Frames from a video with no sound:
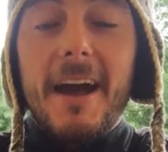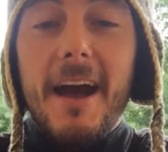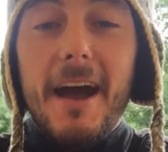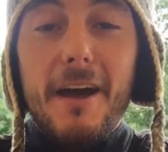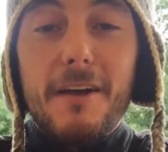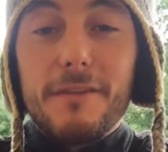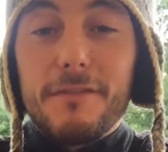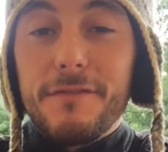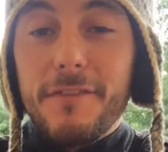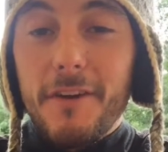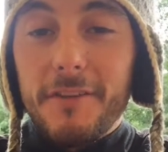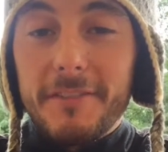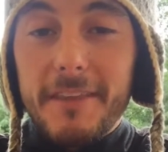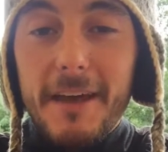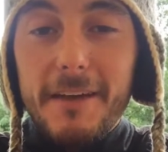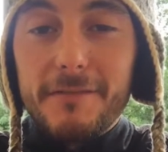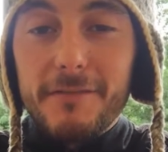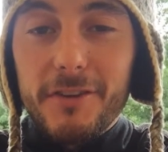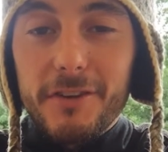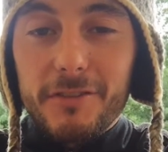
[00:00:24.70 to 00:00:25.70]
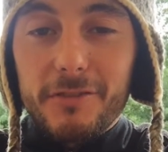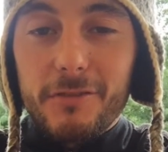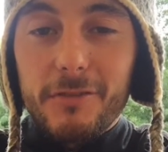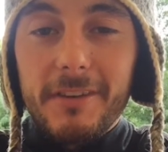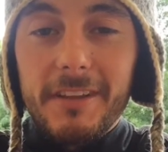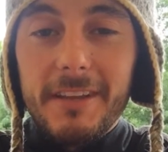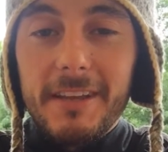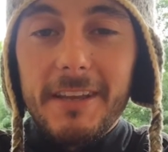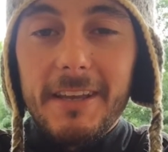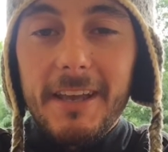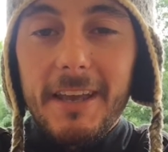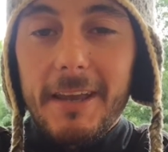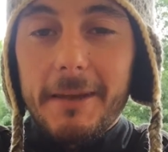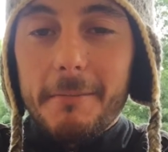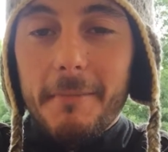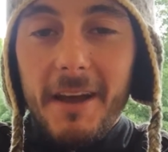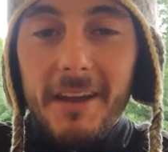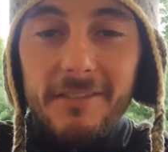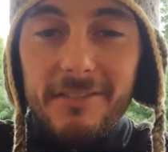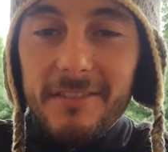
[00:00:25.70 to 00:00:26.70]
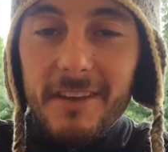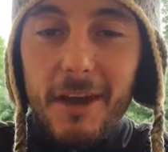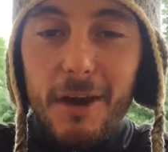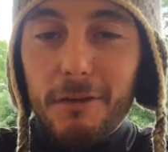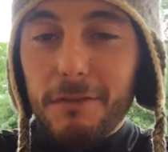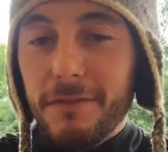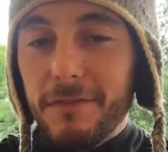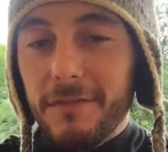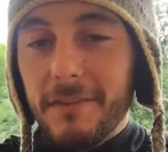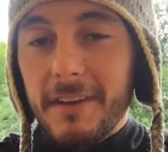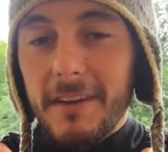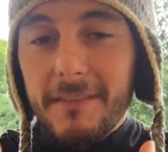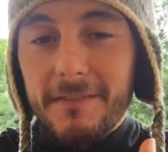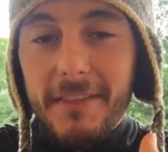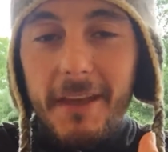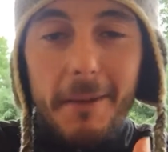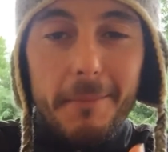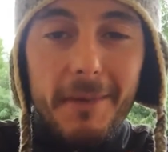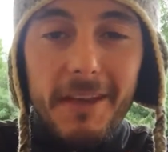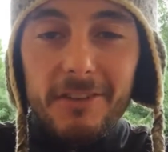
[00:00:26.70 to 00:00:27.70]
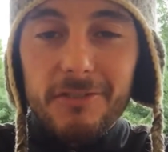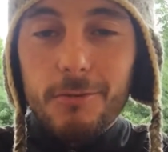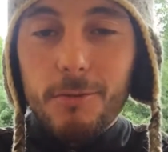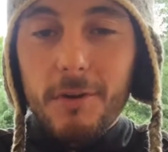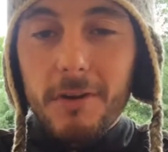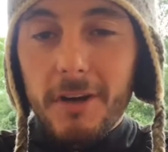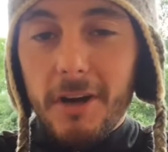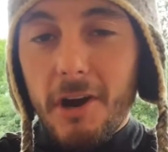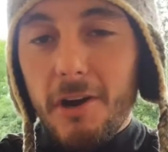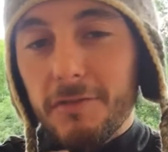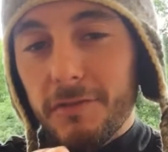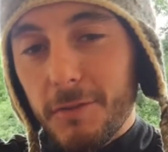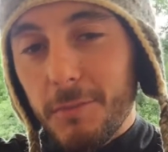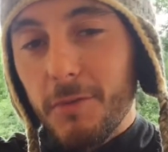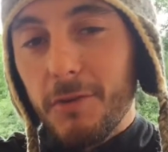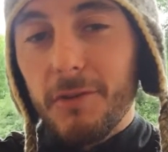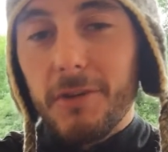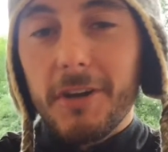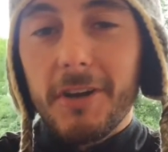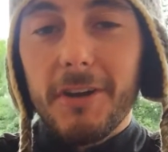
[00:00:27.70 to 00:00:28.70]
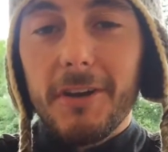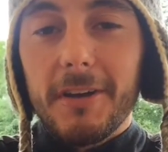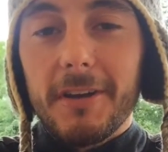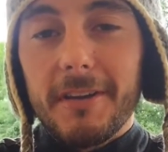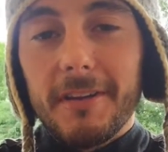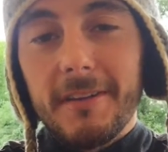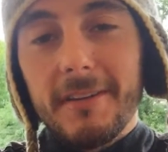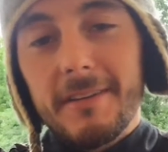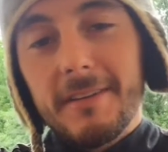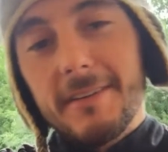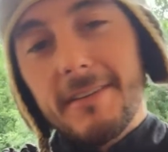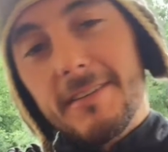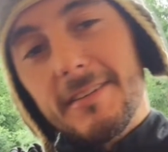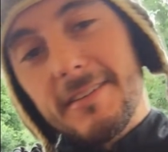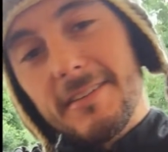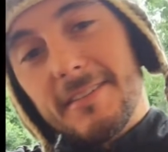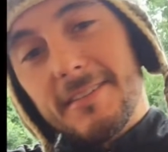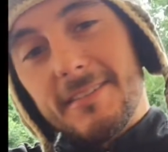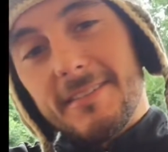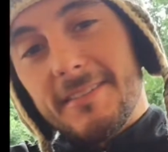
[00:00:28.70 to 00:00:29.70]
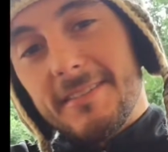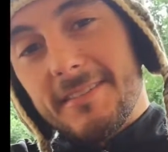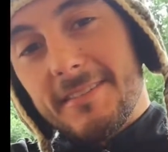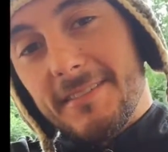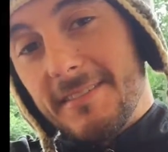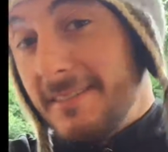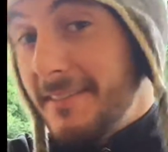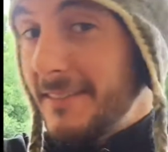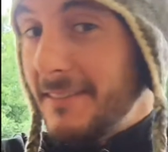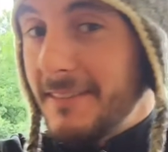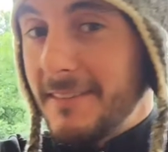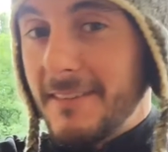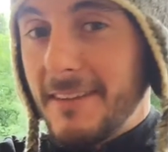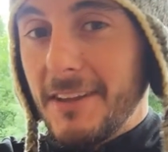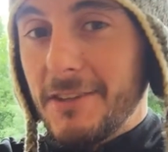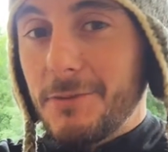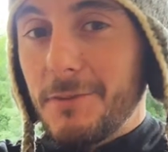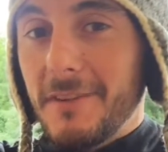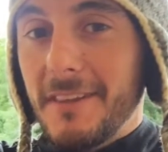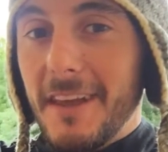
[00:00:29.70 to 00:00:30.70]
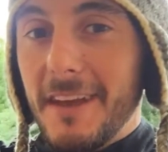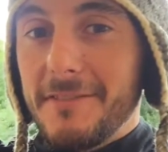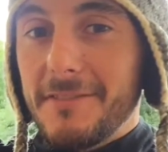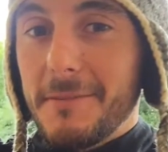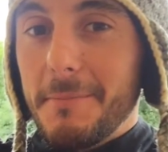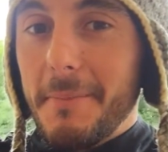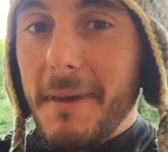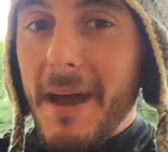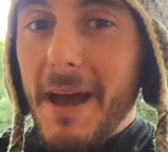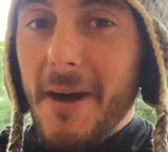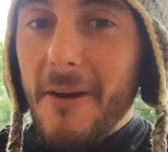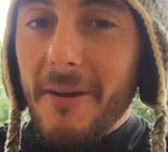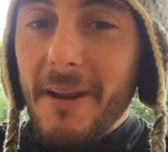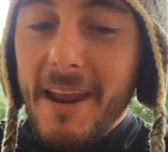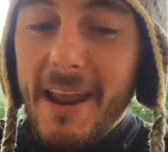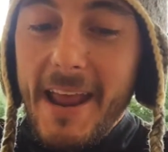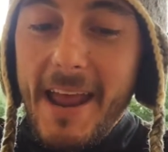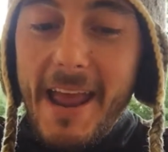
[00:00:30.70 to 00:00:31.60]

I felt that viscerally in myself. If that makes you uncomfortable, good. That's what life's about.